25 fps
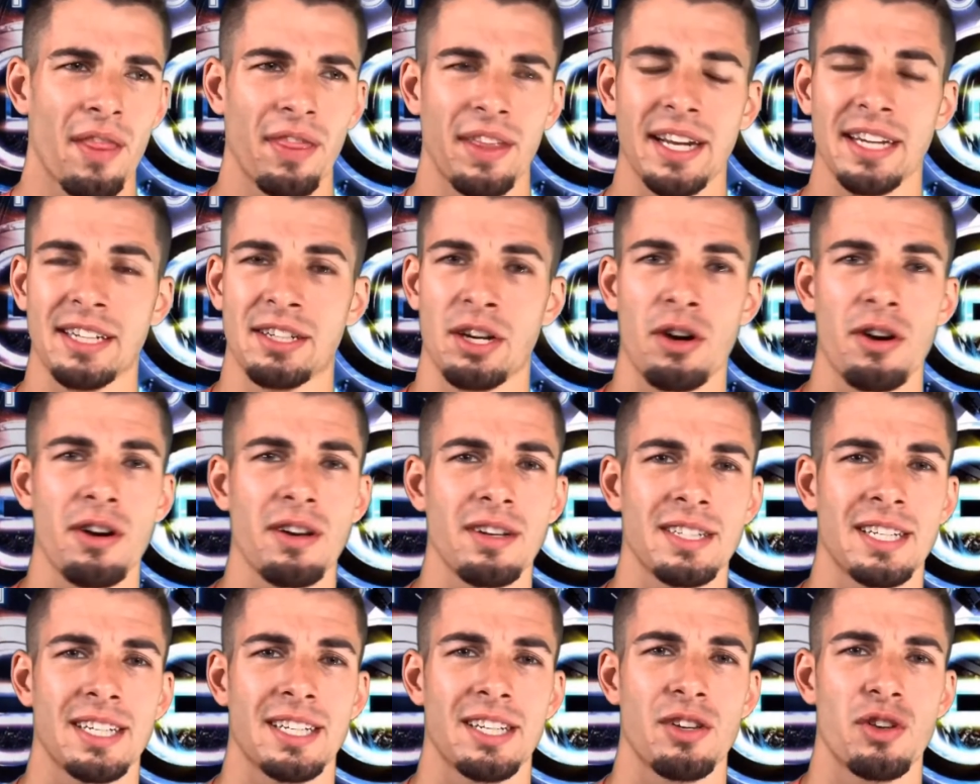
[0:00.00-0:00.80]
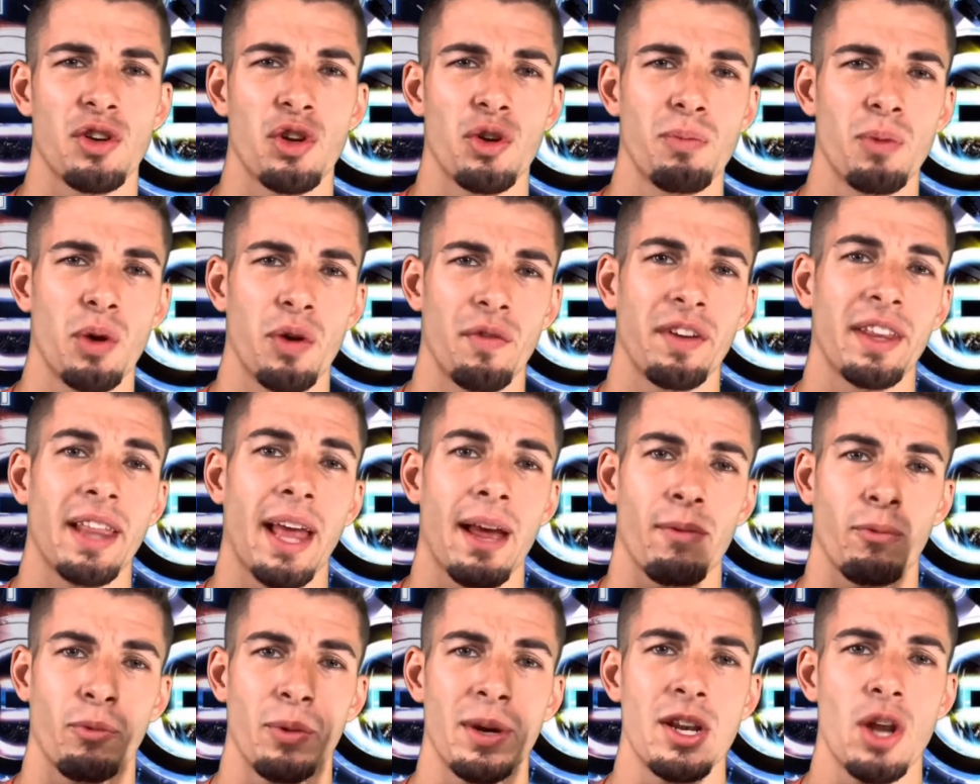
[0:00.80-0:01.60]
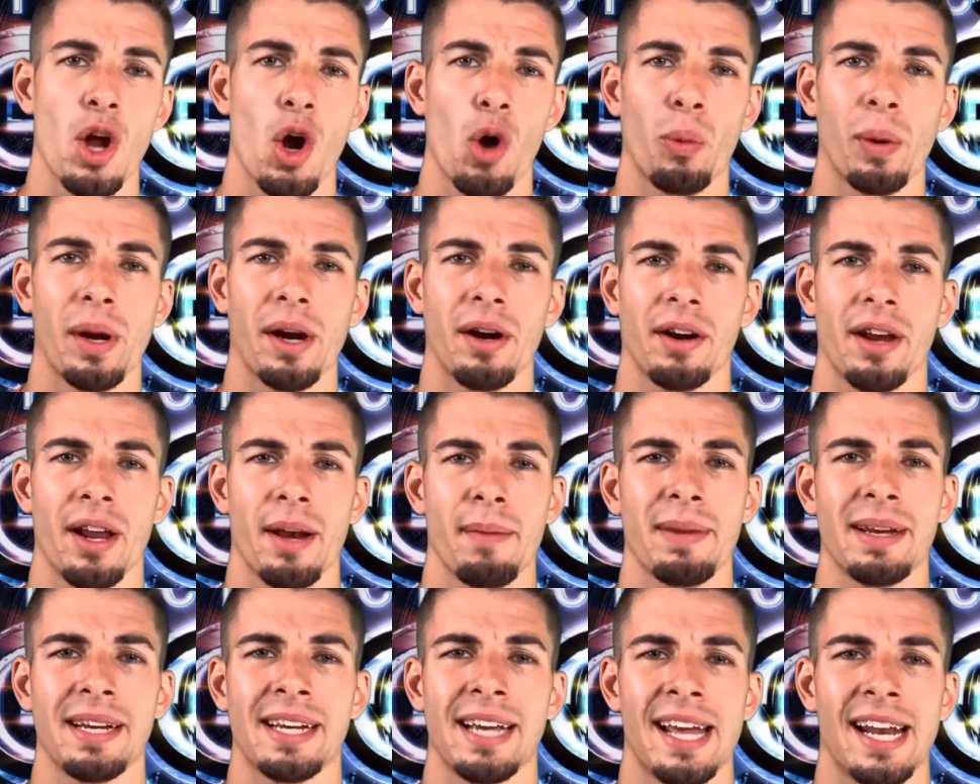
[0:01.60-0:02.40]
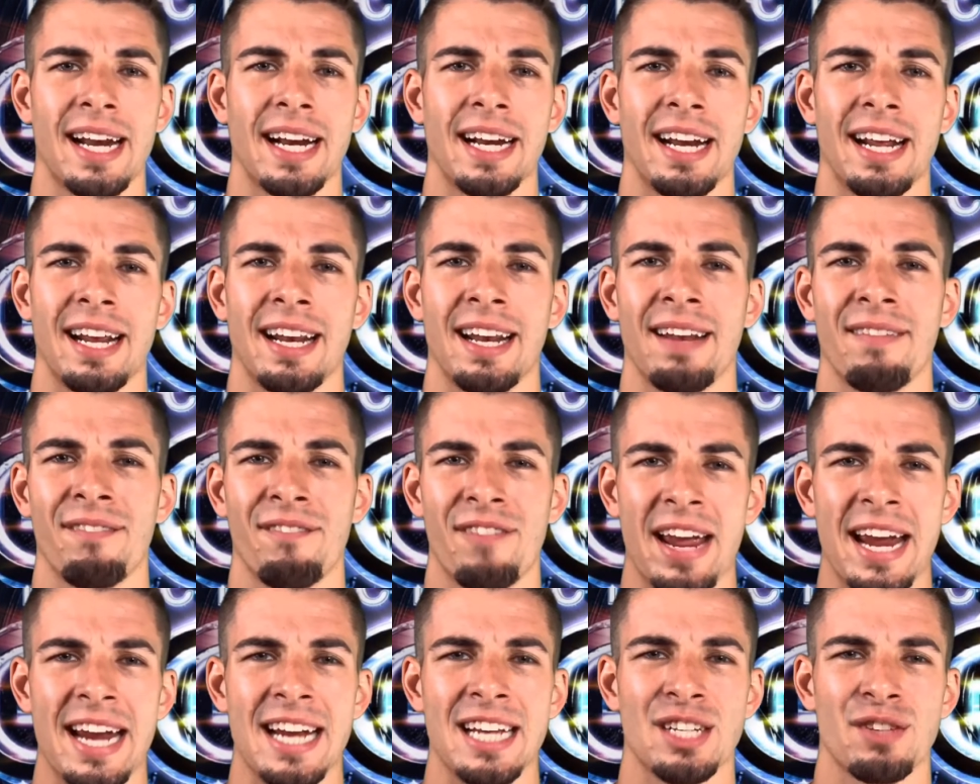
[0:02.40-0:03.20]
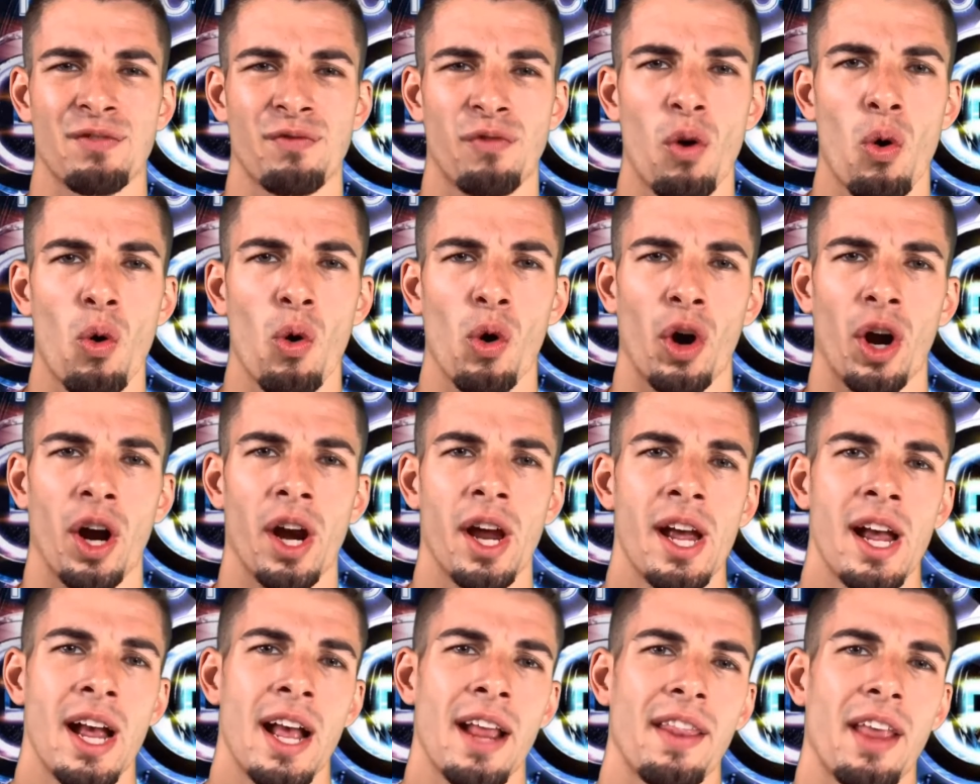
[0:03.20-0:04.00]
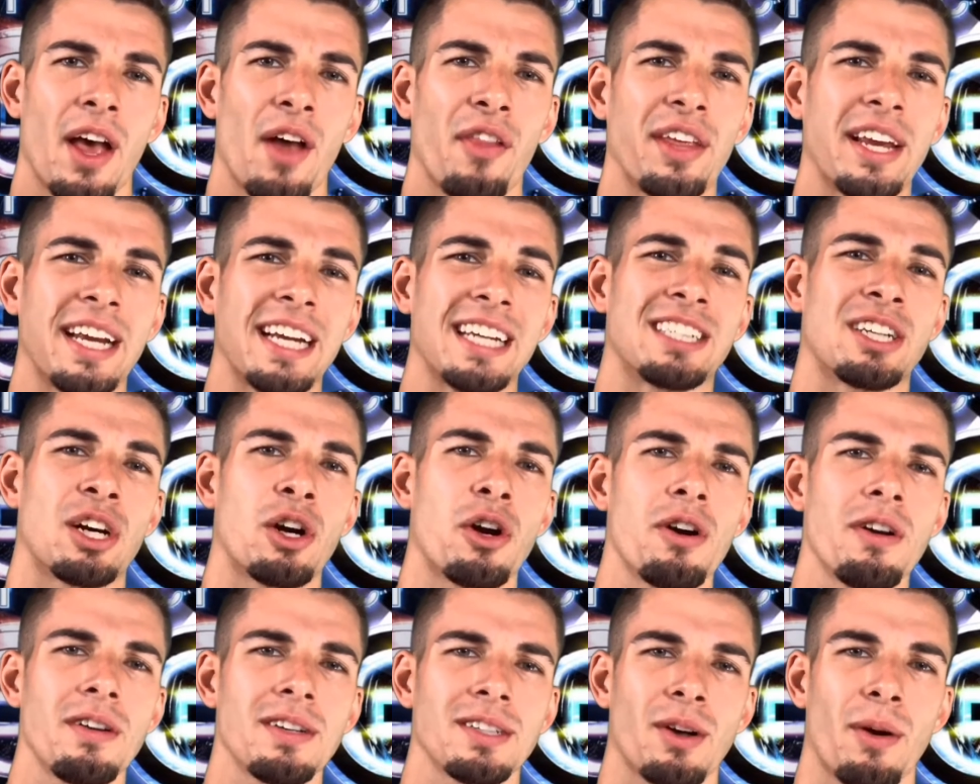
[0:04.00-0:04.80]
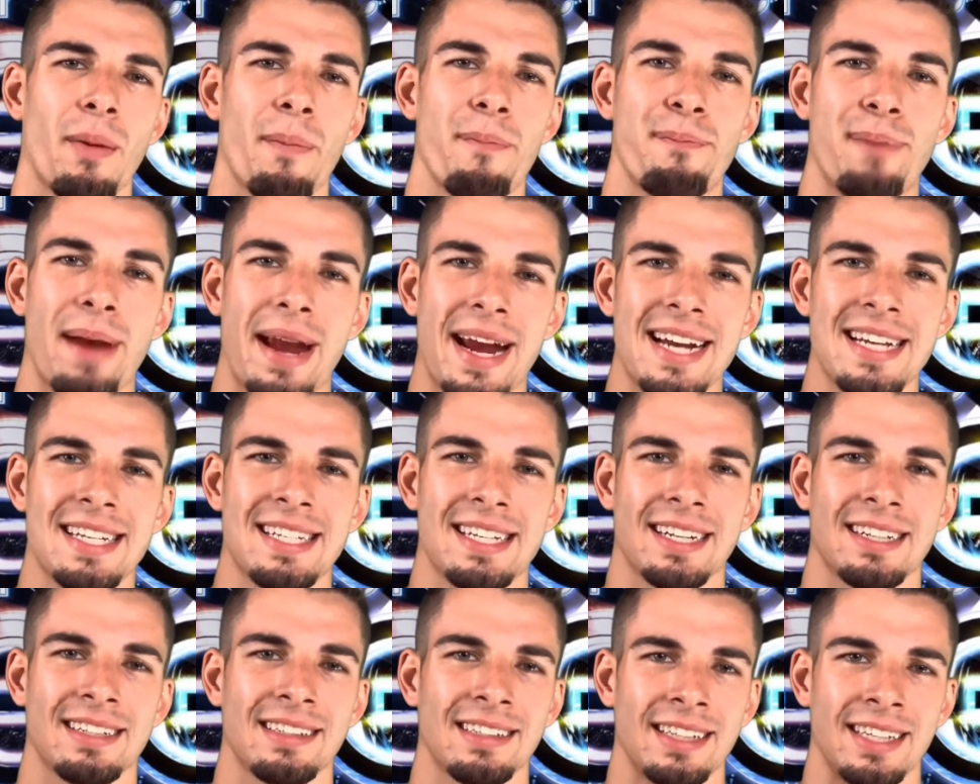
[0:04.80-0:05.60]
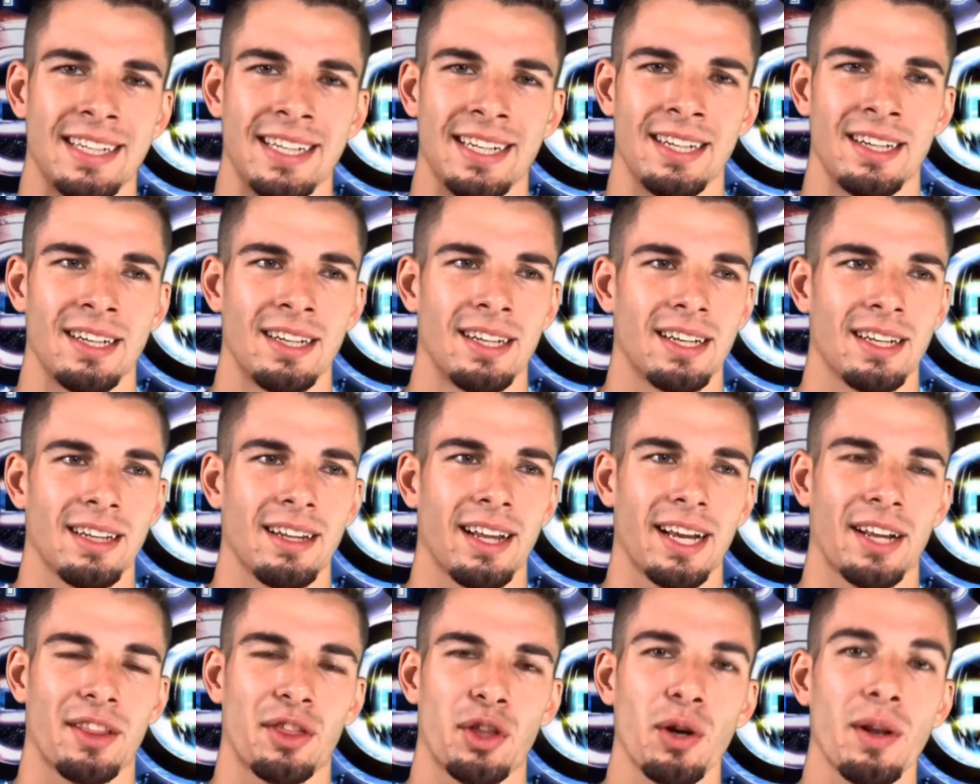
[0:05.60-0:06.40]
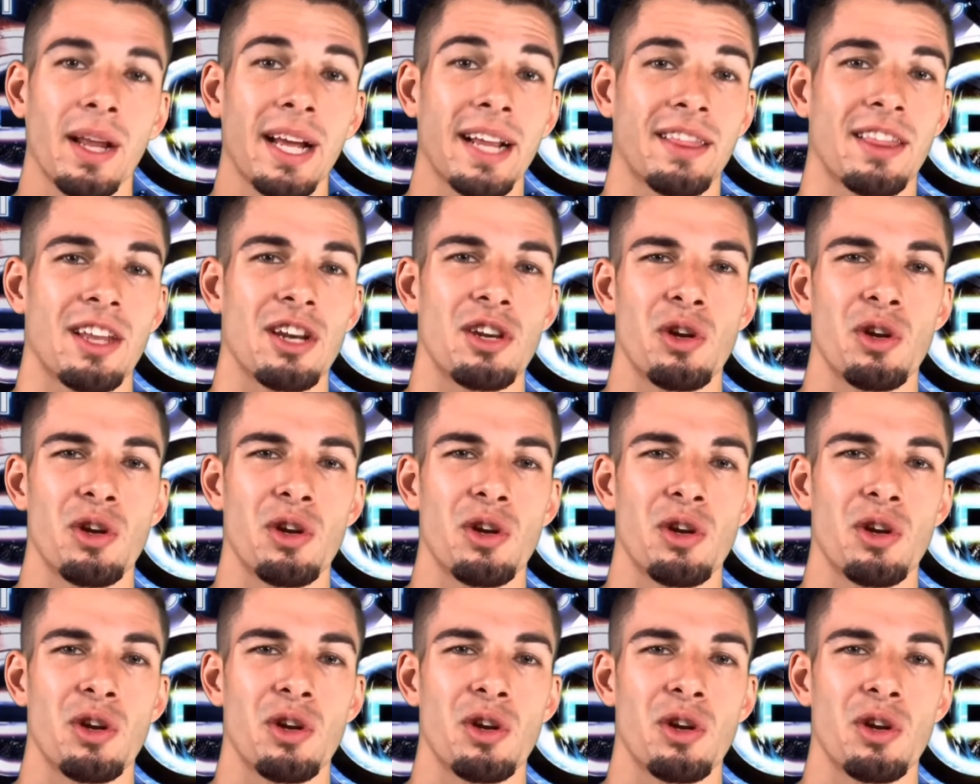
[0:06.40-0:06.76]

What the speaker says: the Eternals is a new movie that we know we are going to be getting in Phase 4. Now, the Eternals are basically they're like the